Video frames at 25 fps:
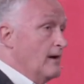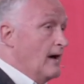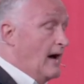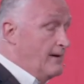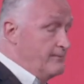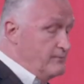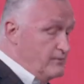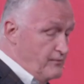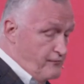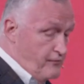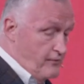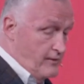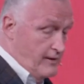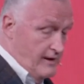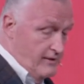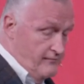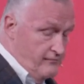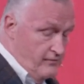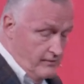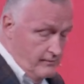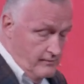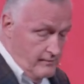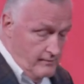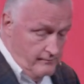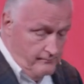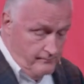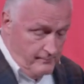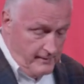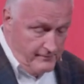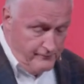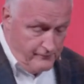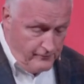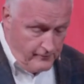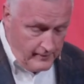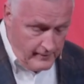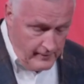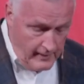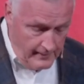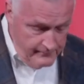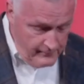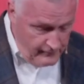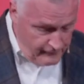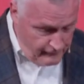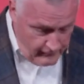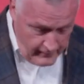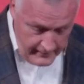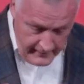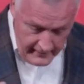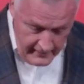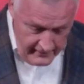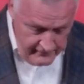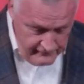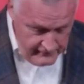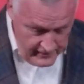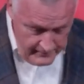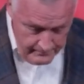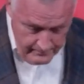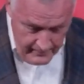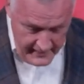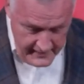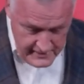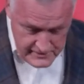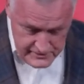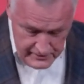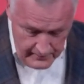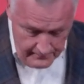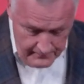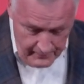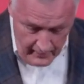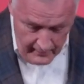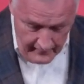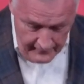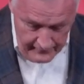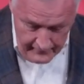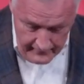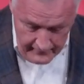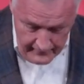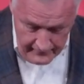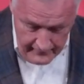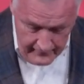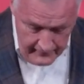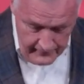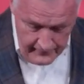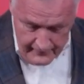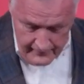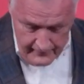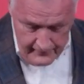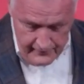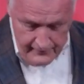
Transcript: I'm to forgiven, be for, I'm forgive based upon the,